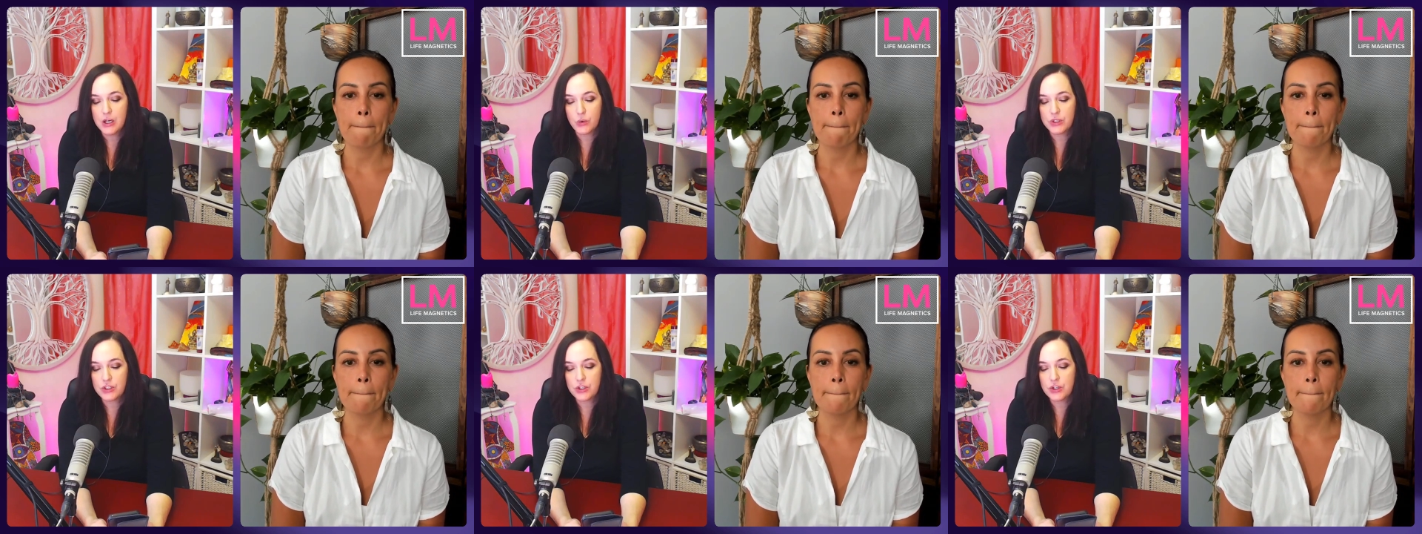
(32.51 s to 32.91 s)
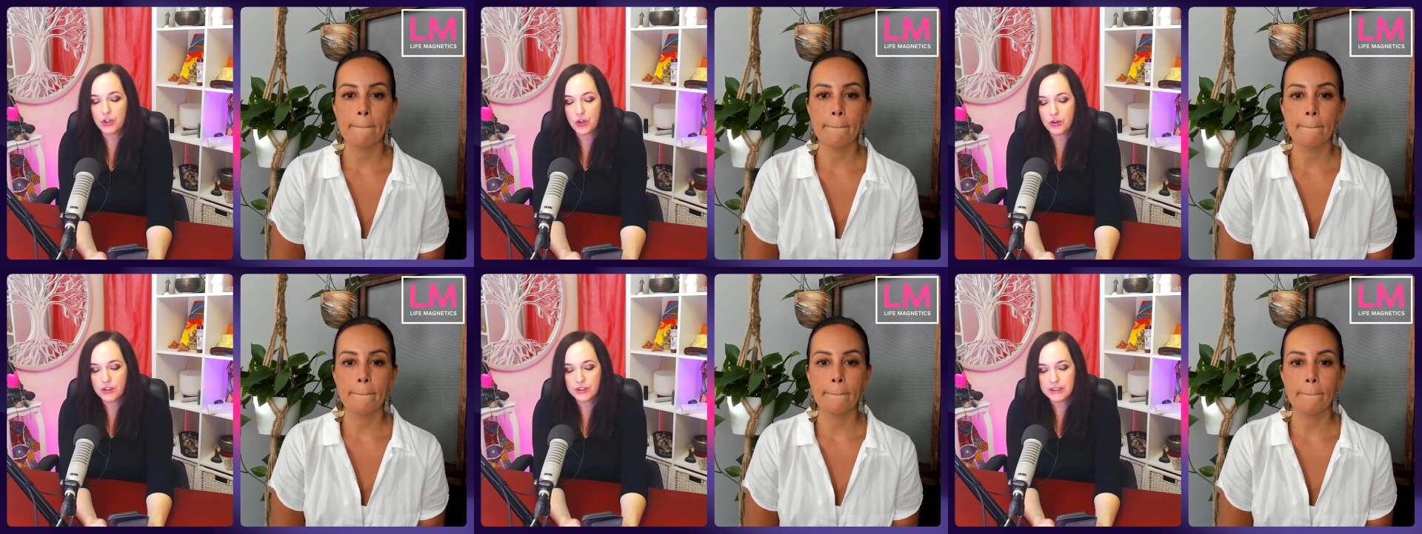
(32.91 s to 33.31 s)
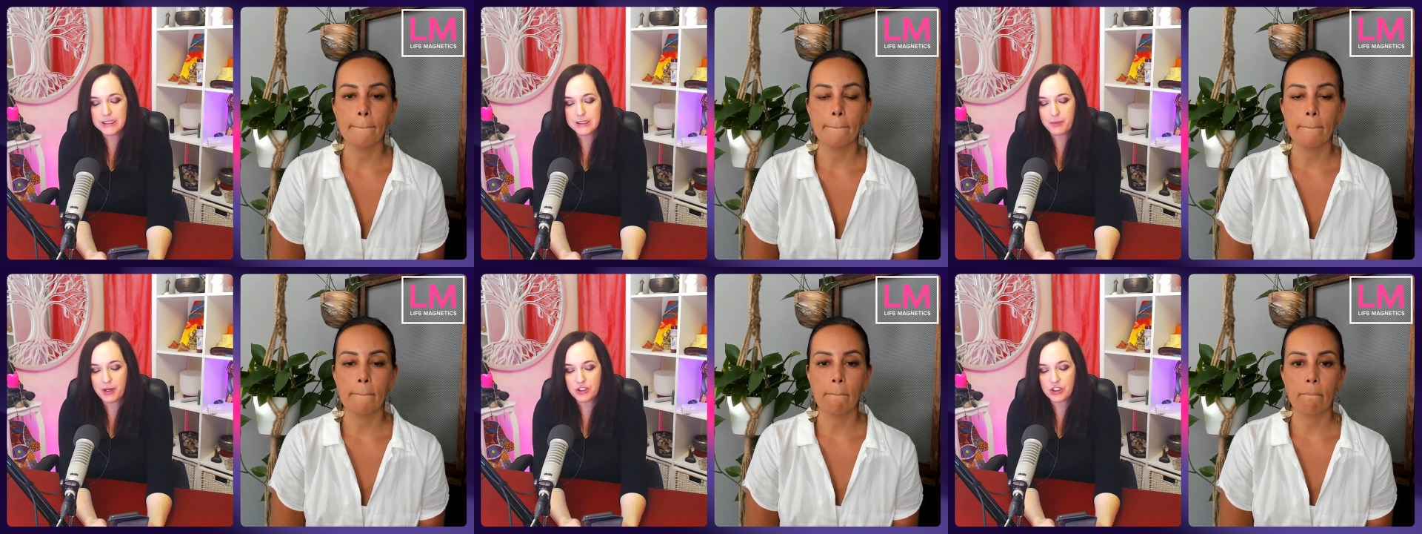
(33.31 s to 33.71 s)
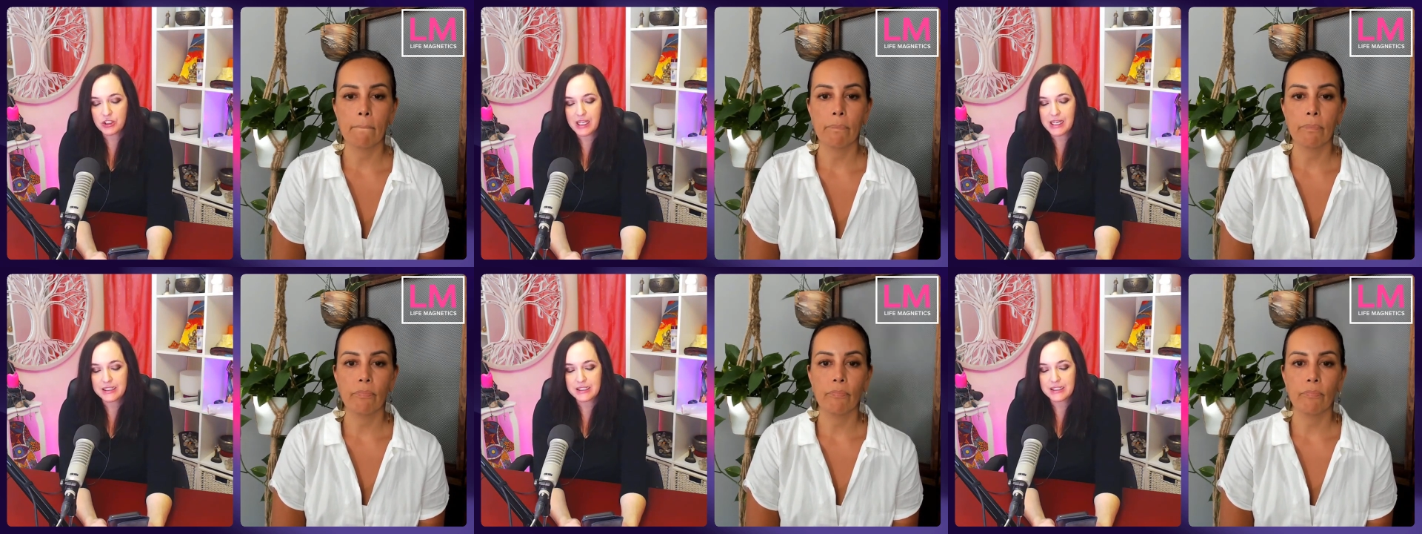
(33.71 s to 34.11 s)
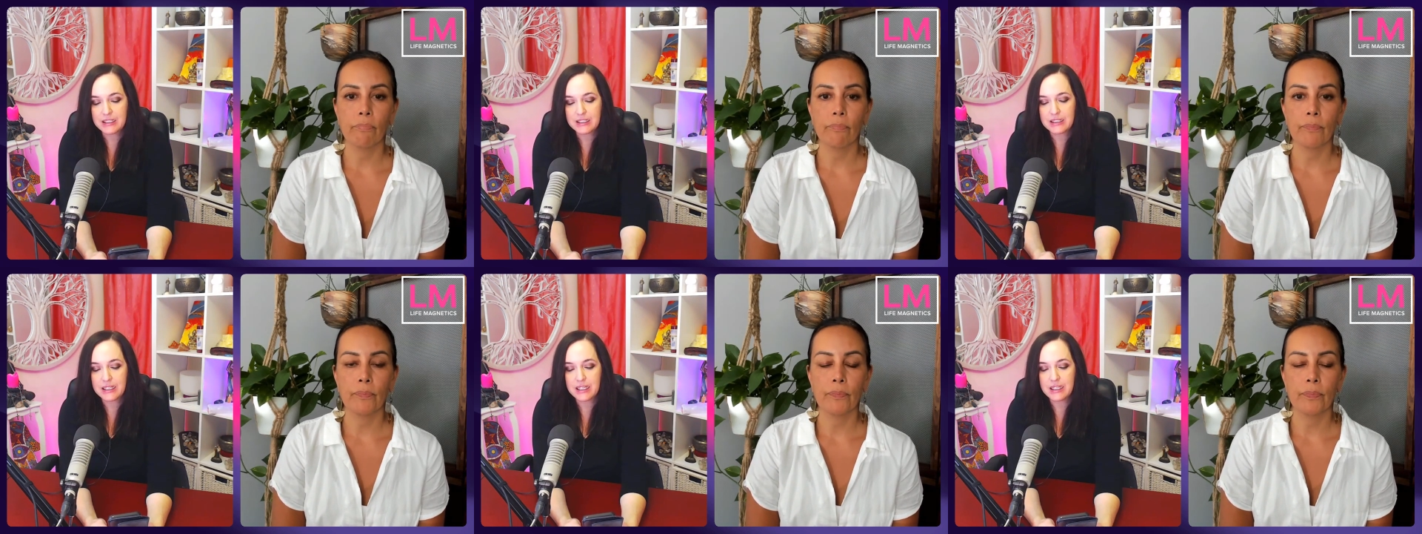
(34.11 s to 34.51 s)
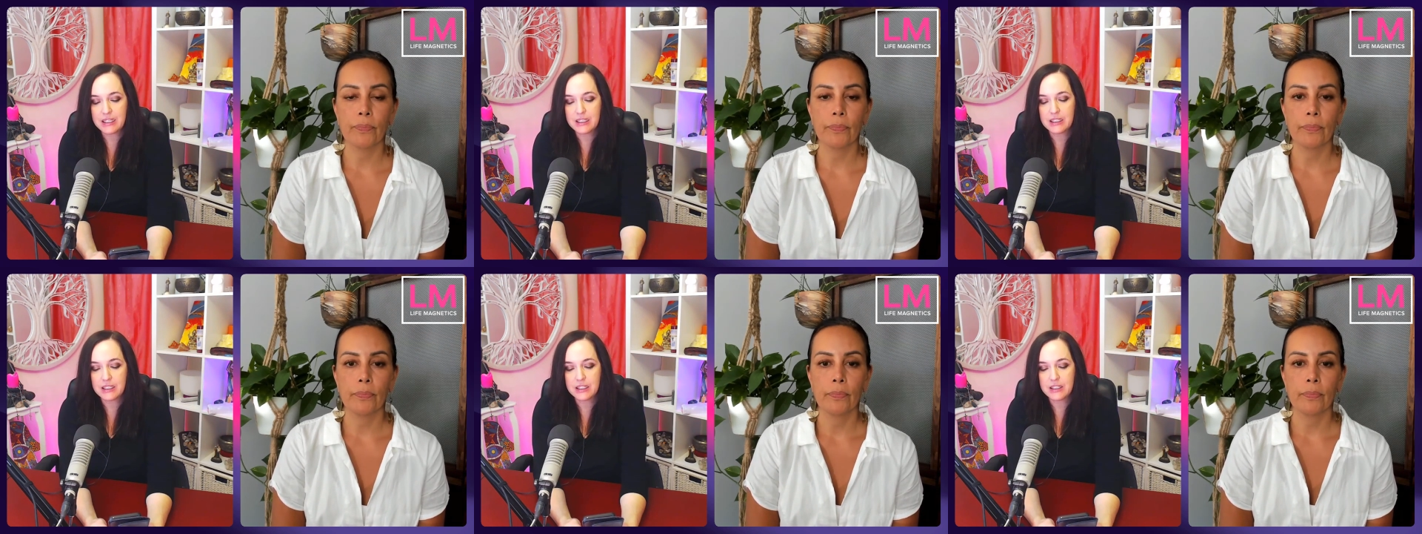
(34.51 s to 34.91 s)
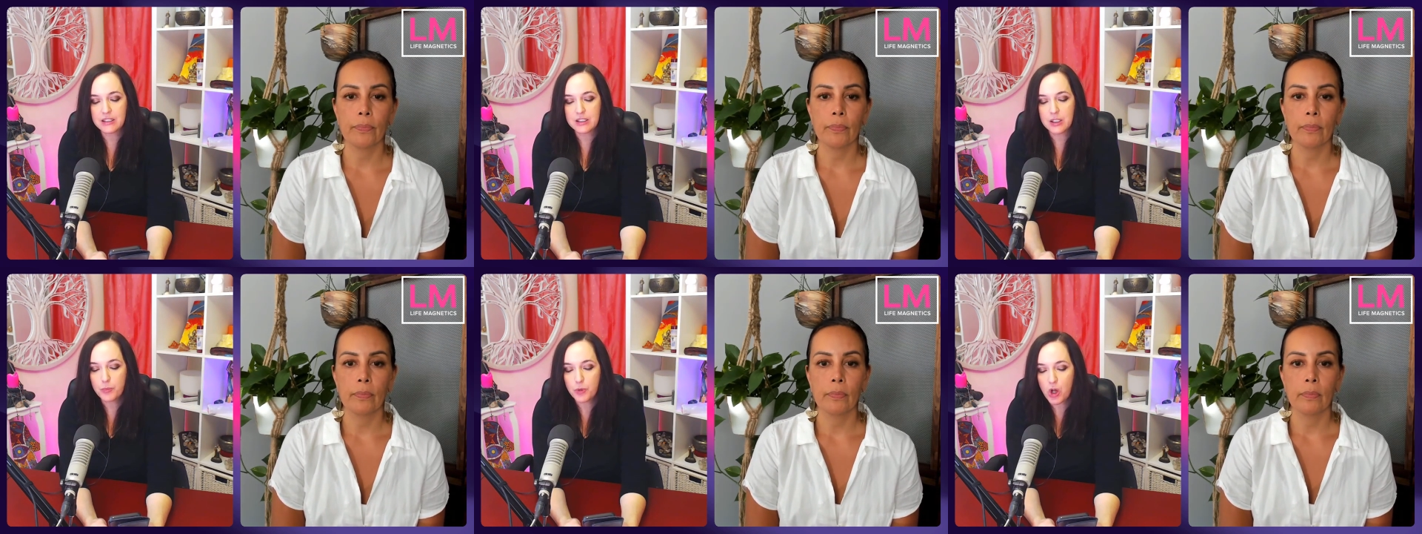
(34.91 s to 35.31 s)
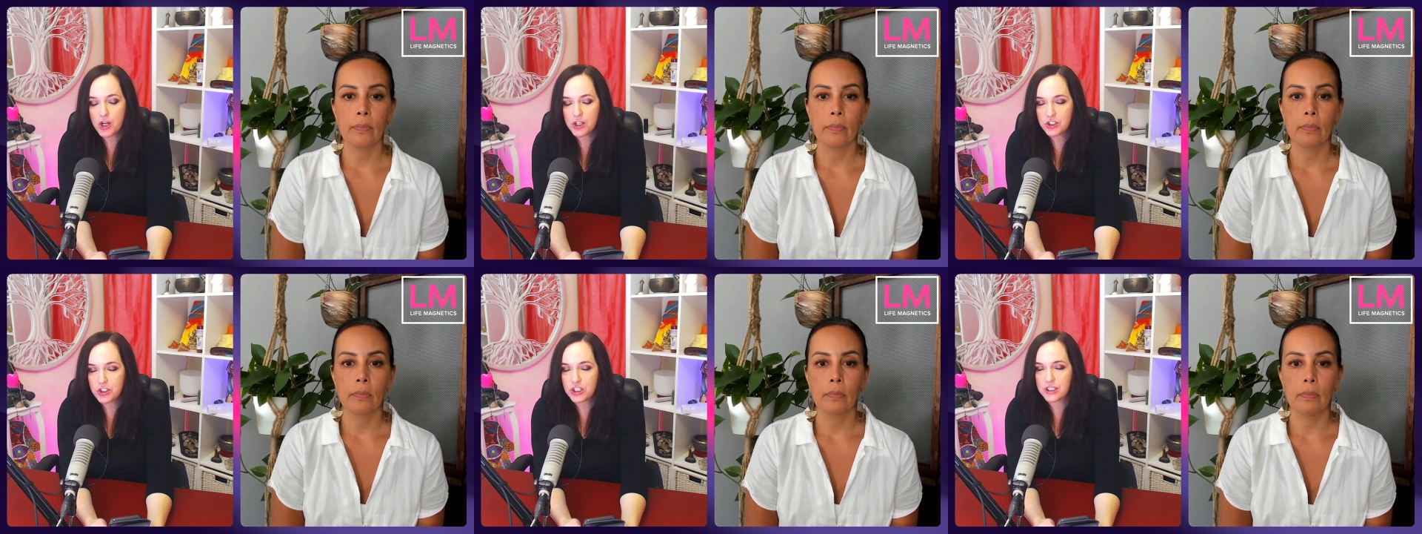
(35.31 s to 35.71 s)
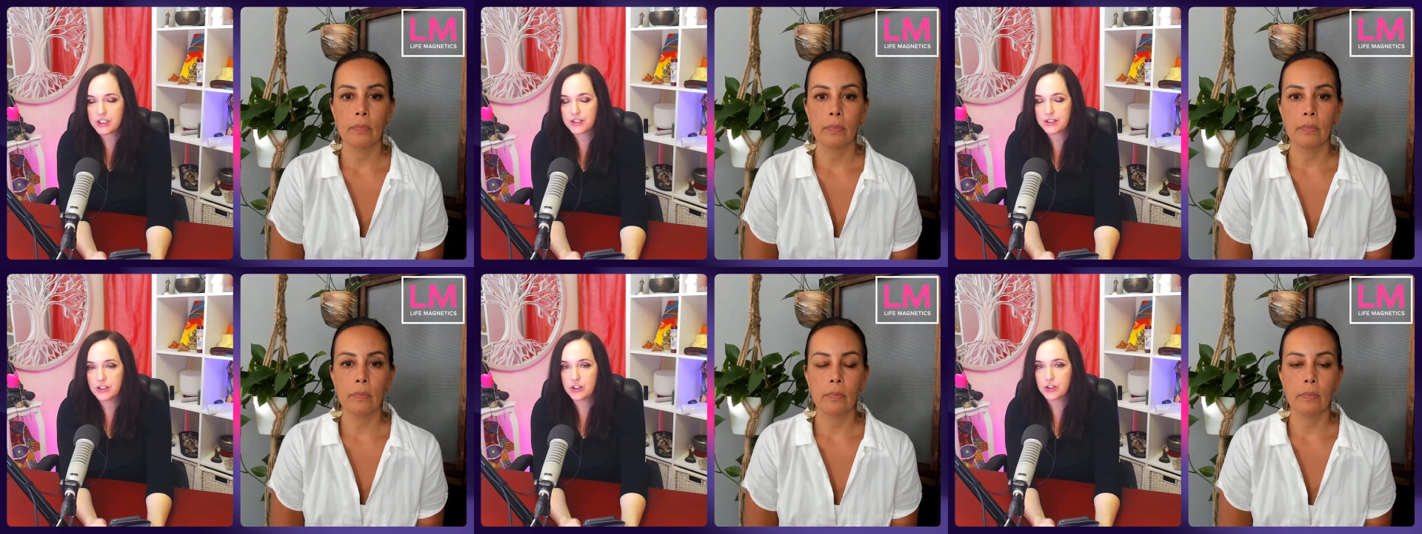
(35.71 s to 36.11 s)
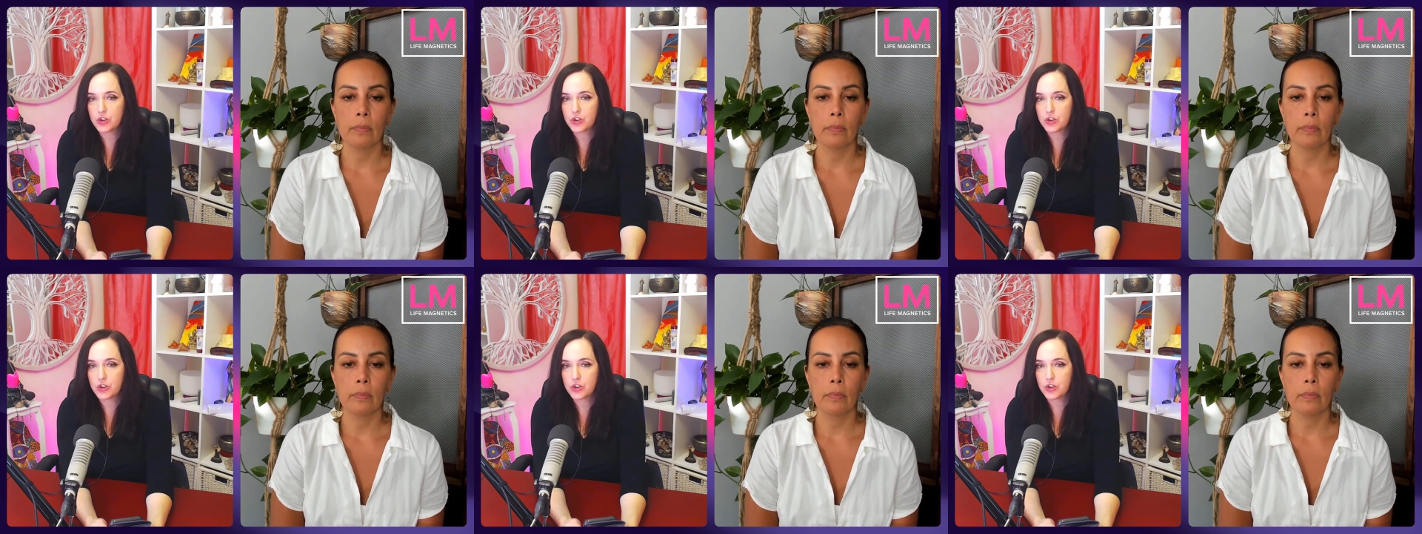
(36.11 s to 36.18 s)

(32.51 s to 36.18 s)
Speaker 1: Krishna currently specializes in subconscious